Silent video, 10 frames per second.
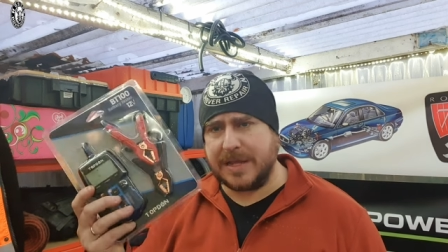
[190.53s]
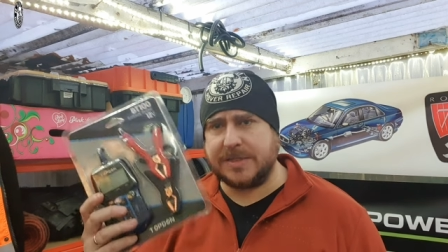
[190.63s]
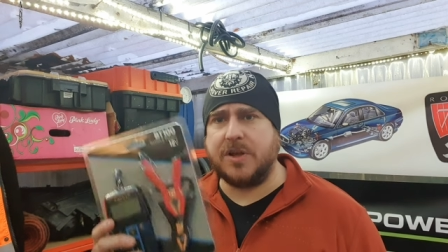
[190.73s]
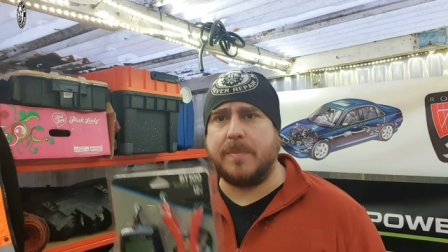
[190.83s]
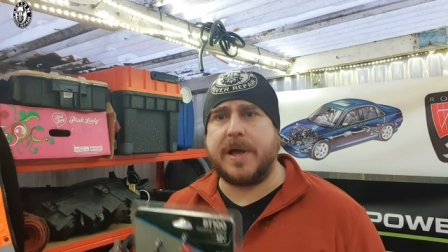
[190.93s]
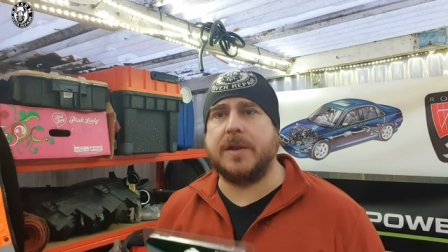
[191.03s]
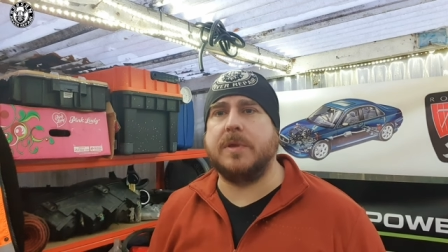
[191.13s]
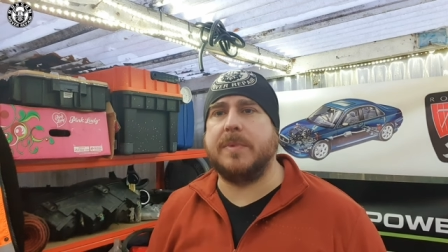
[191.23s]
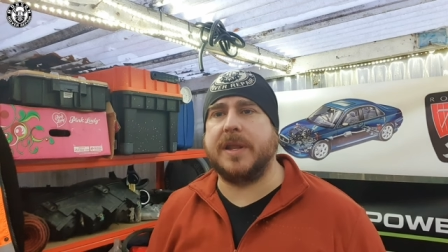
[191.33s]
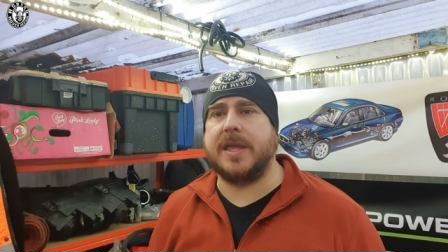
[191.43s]
It's not a bad
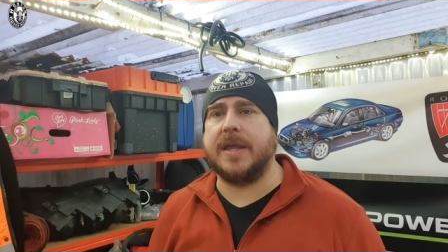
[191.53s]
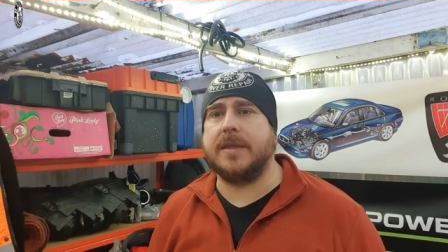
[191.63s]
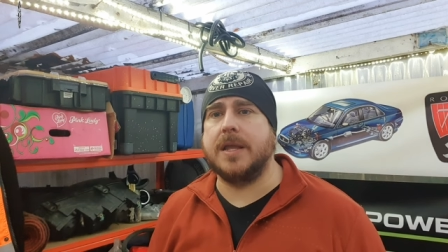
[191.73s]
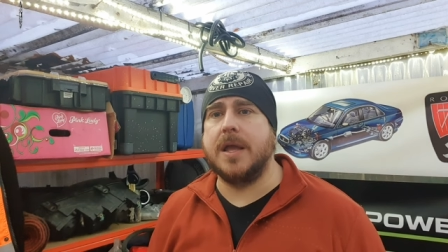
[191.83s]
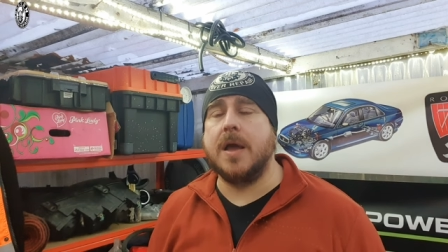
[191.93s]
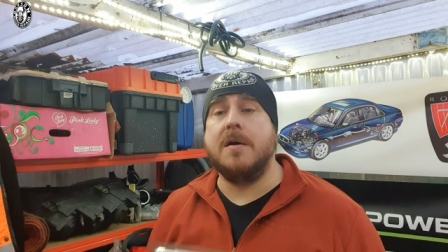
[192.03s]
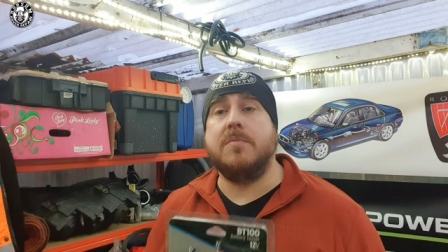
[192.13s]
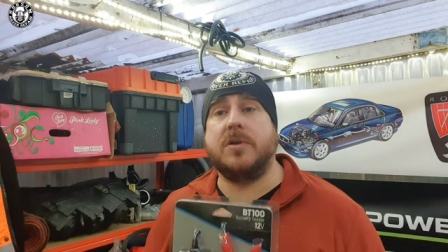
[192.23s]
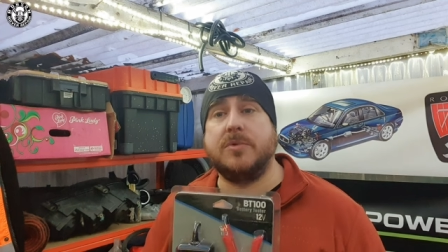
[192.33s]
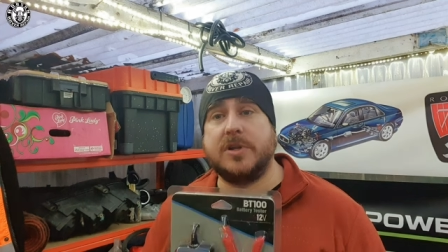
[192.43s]
wee bit of kit,
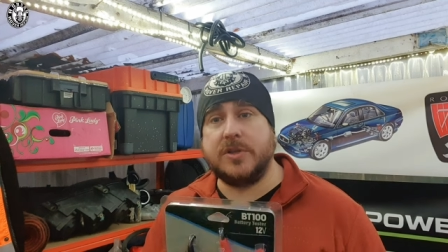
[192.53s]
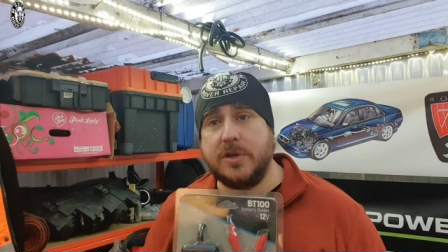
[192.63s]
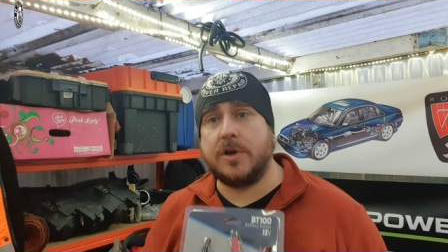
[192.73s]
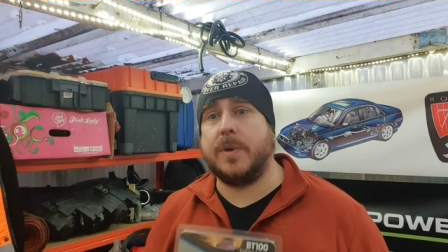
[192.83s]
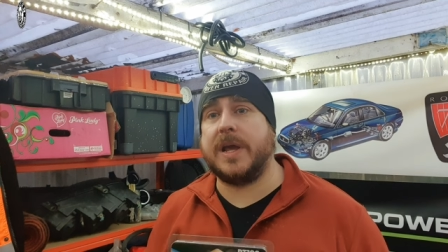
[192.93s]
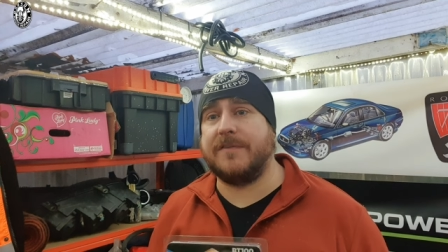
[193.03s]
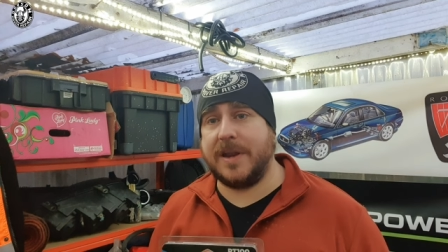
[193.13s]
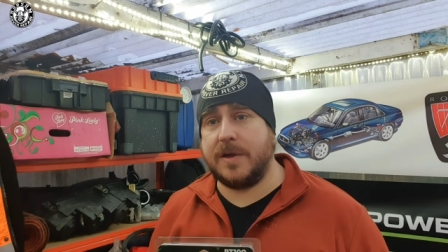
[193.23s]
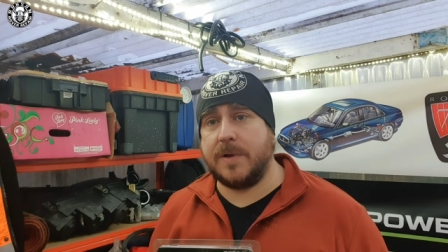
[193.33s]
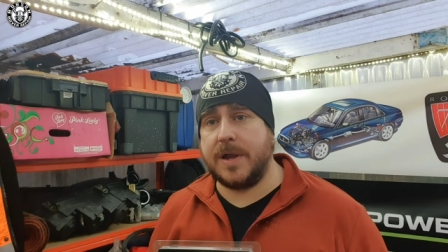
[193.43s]
but I'm going to do a quick
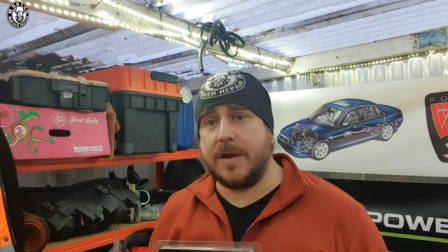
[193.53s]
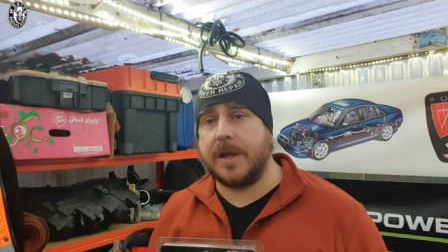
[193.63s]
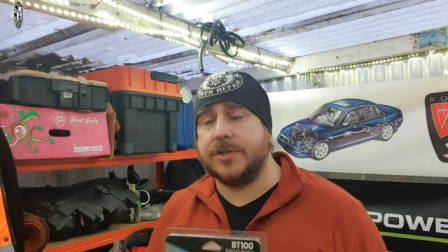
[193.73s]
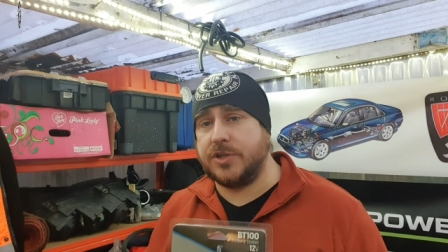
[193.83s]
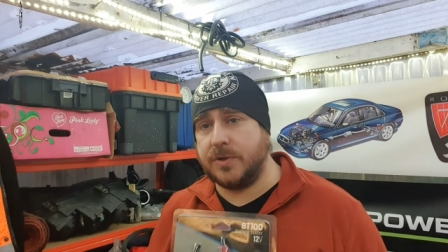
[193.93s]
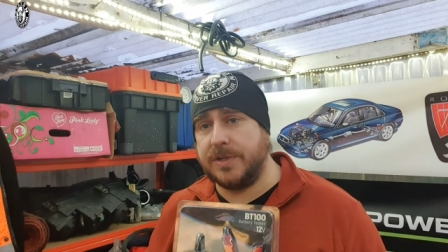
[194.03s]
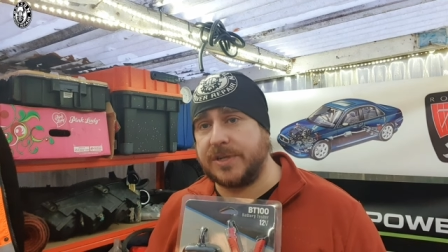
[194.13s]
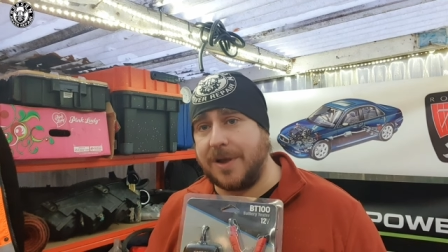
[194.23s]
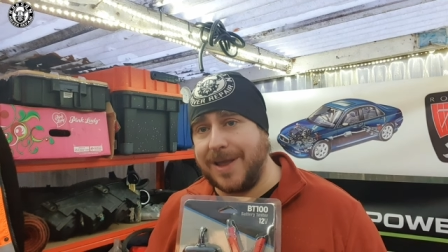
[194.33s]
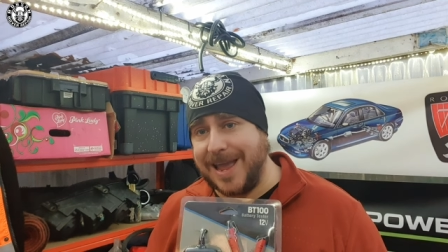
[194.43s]
video here and show you
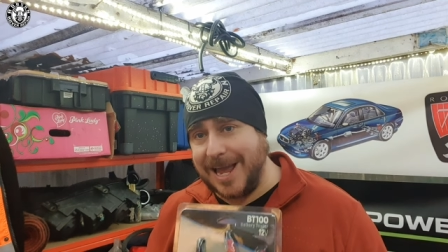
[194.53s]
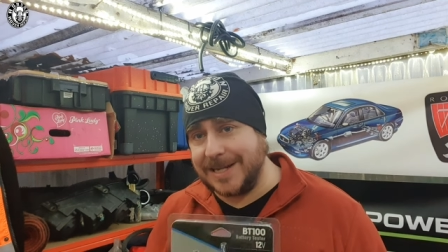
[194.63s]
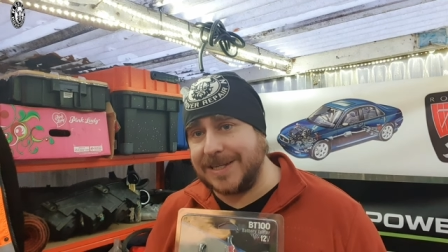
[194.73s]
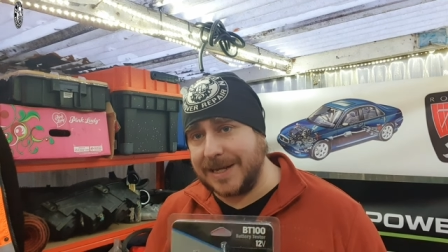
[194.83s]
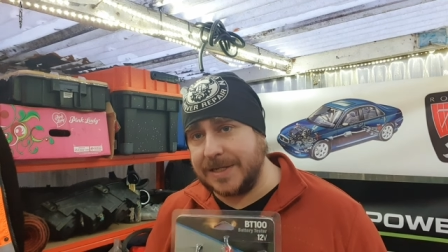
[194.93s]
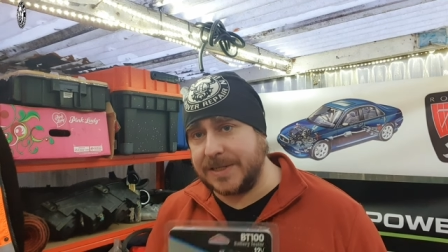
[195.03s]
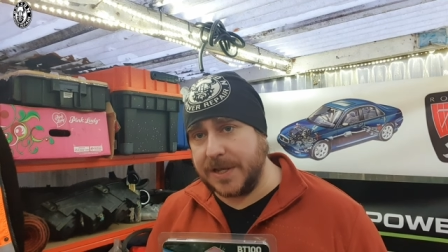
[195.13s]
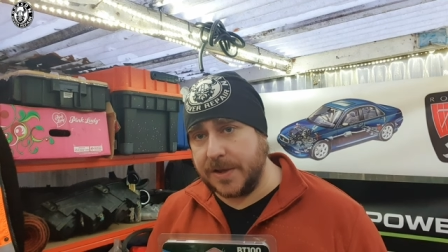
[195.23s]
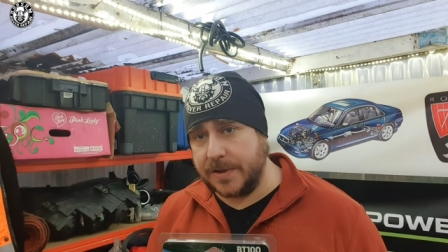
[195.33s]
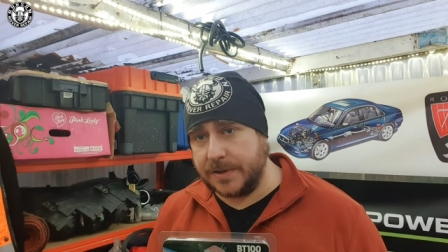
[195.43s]
how easy it is to
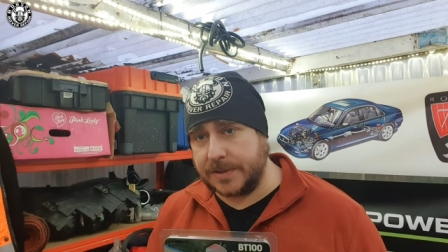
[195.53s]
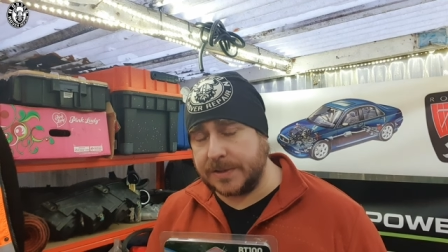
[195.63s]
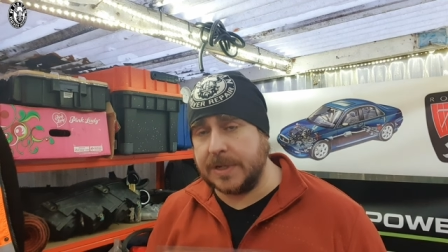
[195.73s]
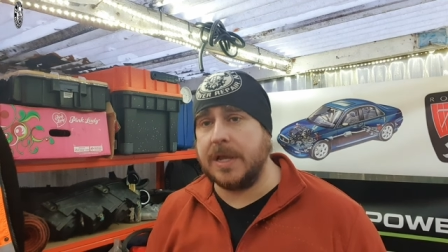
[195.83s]
use,